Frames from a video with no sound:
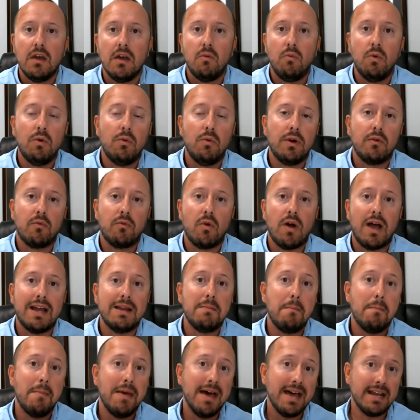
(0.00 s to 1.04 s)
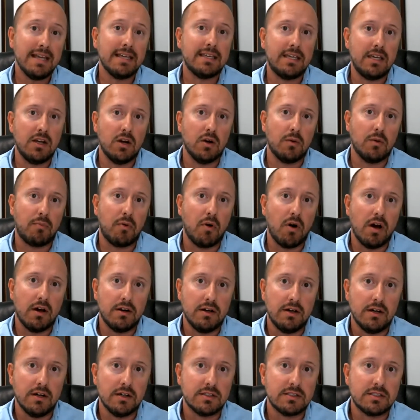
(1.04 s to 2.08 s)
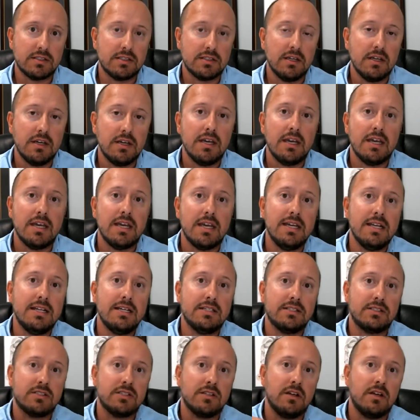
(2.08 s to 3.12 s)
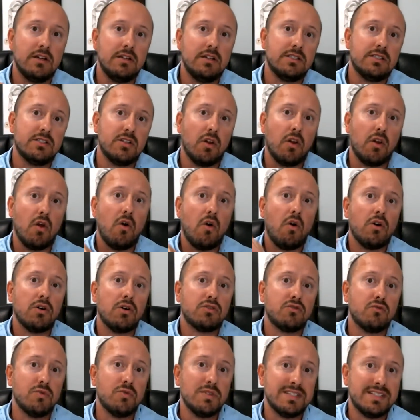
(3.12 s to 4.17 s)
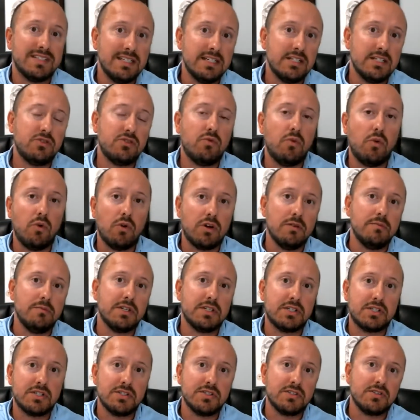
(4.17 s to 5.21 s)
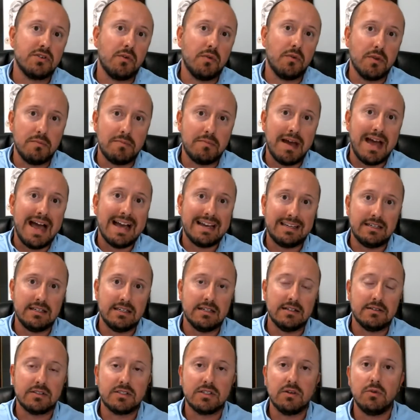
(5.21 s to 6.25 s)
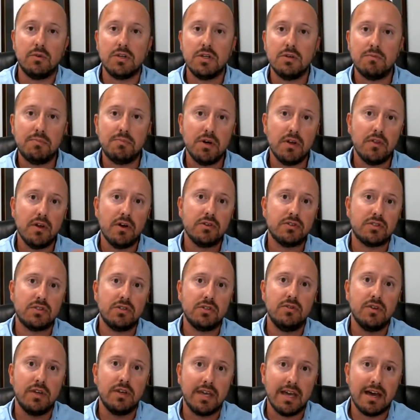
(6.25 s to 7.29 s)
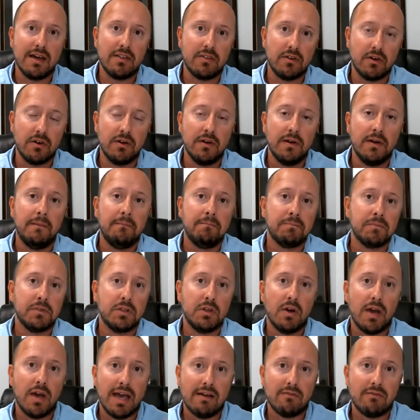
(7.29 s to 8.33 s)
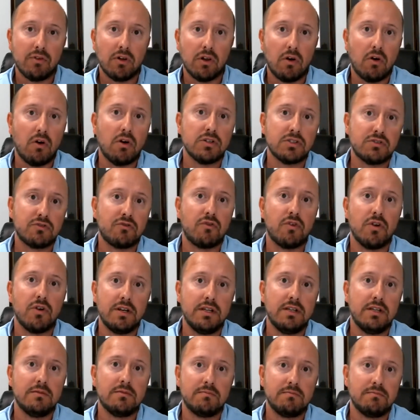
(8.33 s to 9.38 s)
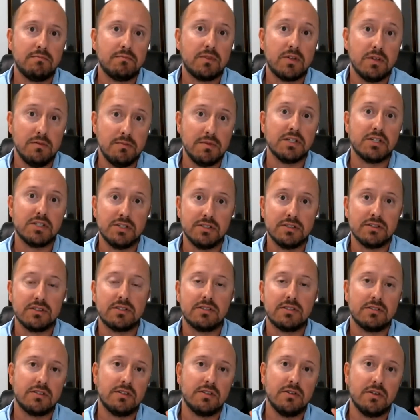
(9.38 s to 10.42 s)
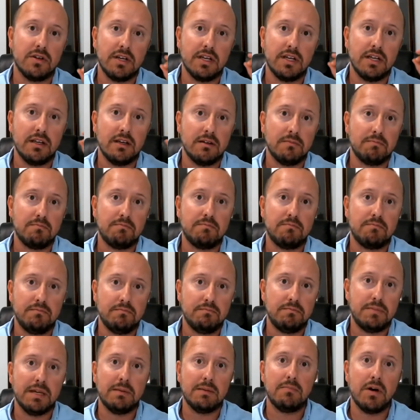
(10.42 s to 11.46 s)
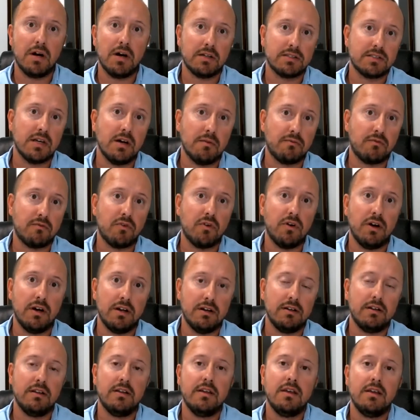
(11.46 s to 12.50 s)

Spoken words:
When we write Medicare products, it is large residual commissions on the back end. So when you put those two together, you have a large front end commissions. So you're getting big bucks up front.